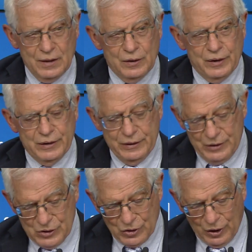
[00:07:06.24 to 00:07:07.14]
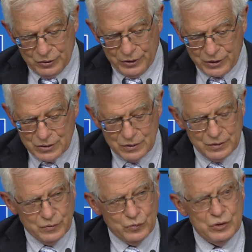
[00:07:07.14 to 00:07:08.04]
And in this context,
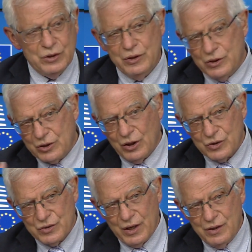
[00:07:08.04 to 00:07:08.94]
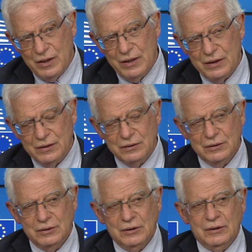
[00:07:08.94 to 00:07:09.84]
we discussed the idea
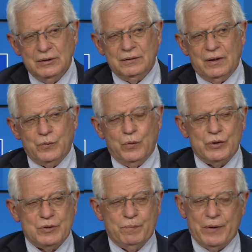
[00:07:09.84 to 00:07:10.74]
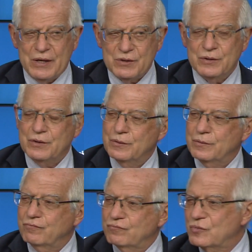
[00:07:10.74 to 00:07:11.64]
that was present
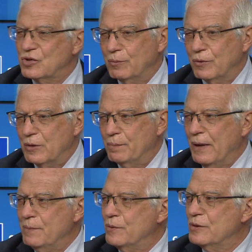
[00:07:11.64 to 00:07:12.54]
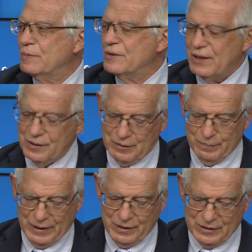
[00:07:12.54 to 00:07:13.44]
in some of the papers presented
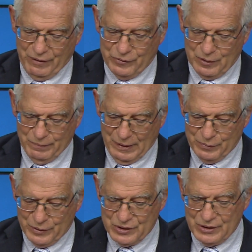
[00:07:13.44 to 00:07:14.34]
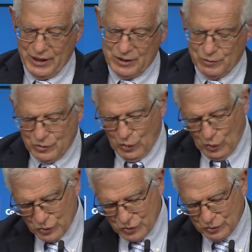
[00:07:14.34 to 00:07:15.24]
by several member states, but
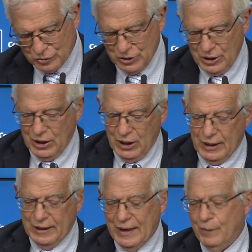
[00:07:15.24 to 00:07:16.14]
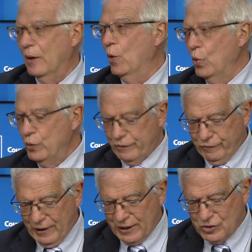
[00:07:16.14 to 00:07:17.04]
also in our own
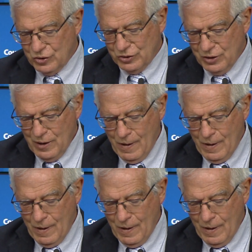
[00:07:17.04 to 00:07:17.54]
reflection,